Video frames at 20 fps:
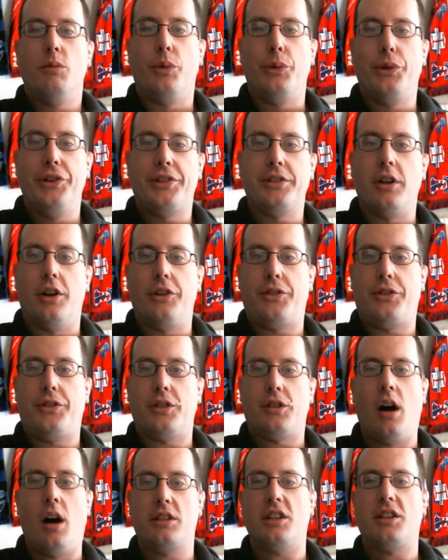we'll discuss the
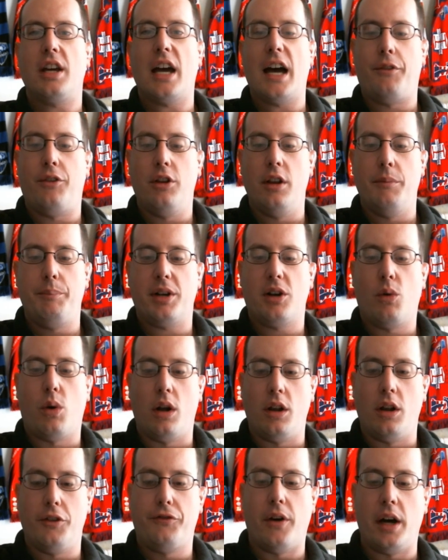CONCACAF Olympic
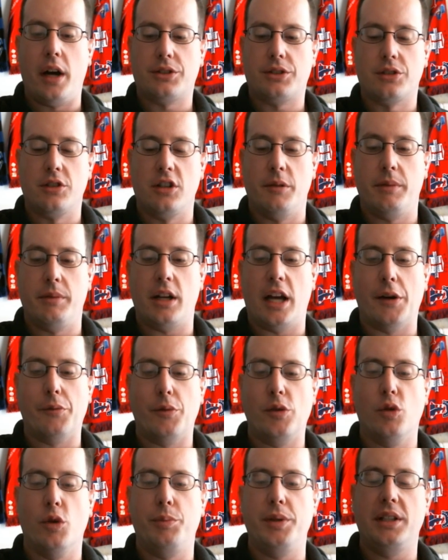qualifying tournament, and
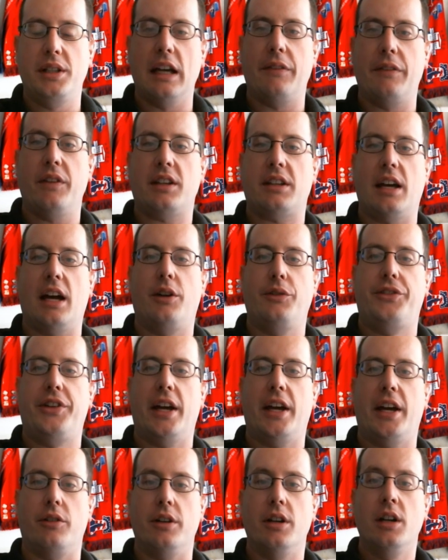we will begin the
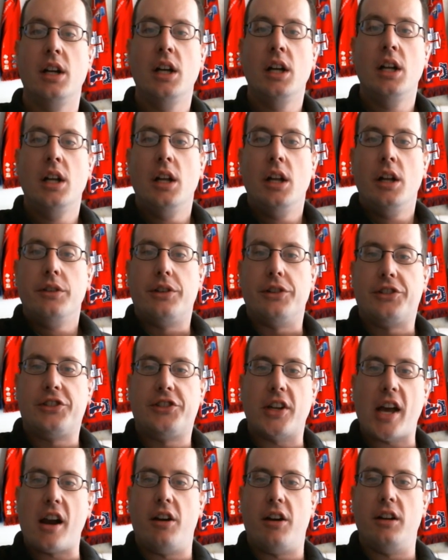countdown to
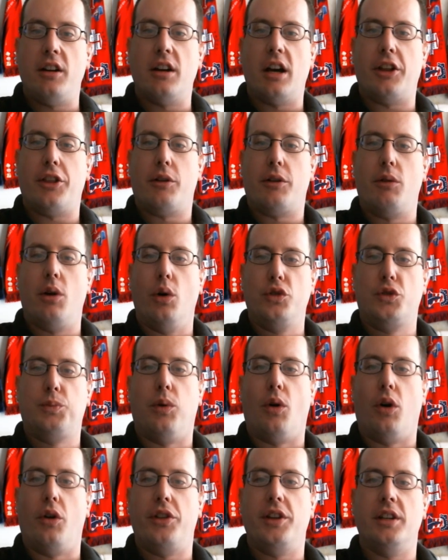Saturday night at the Rose
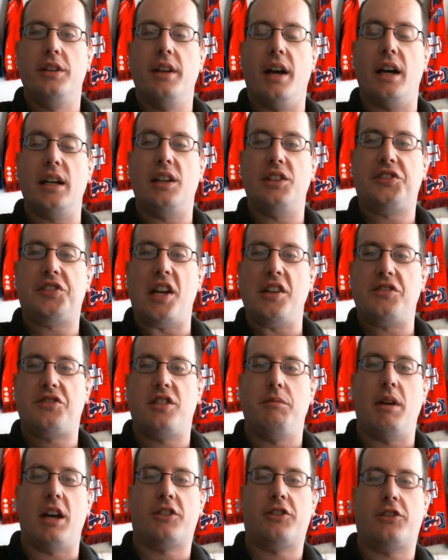Bowl, the United States
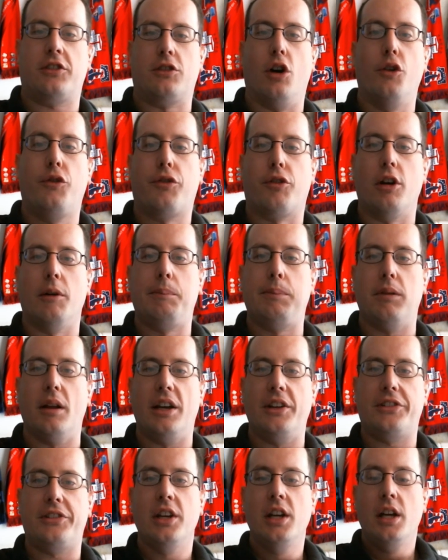and Mexico for a
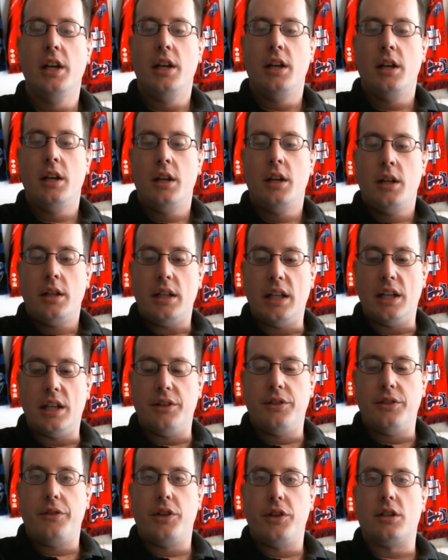place
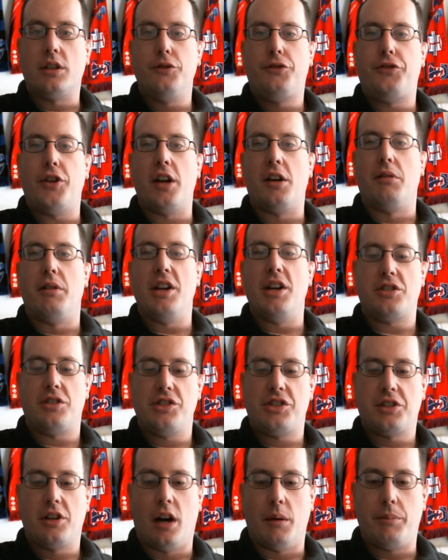in the
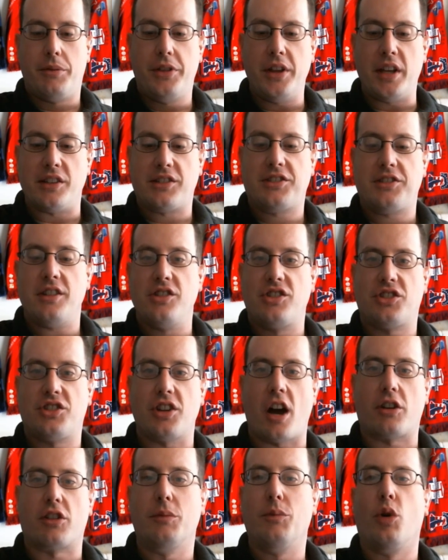Confederations Cup. This is
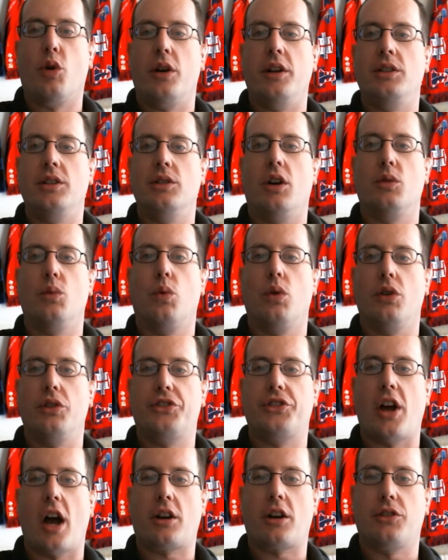Soccer Morning on
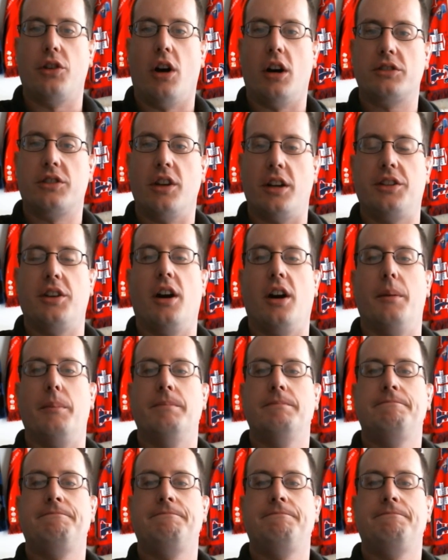WorldSoccerTalk.com.